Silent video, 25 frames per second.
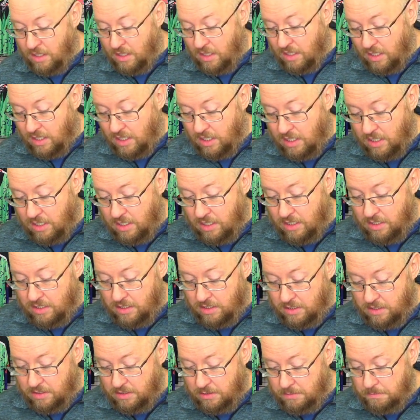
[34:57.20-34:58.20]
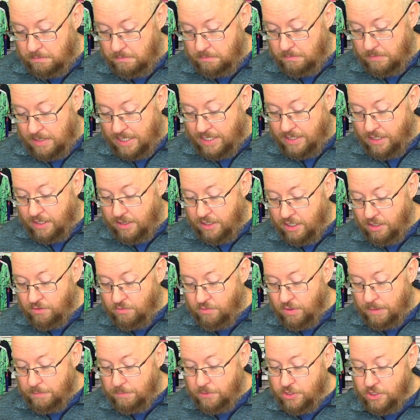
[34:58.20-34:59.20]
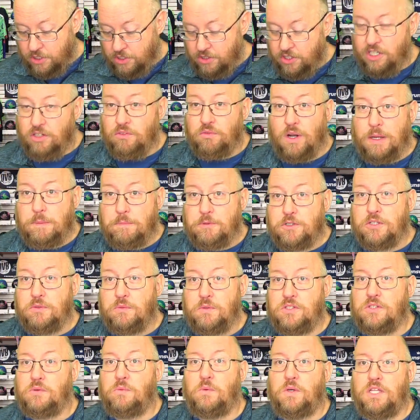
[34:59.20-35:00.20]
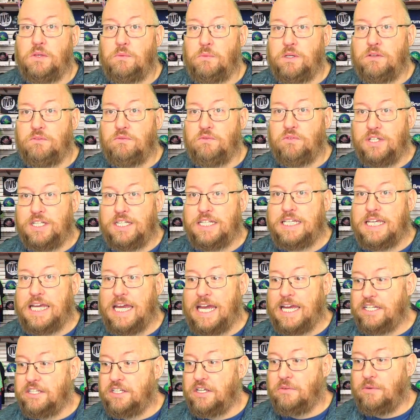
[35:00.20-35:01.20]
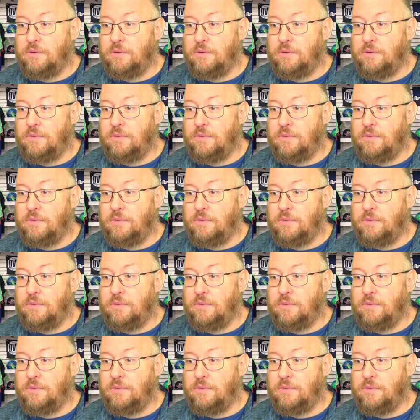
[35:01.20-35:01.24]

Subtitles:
And then the Eruption. The Eruption was the one that we really had no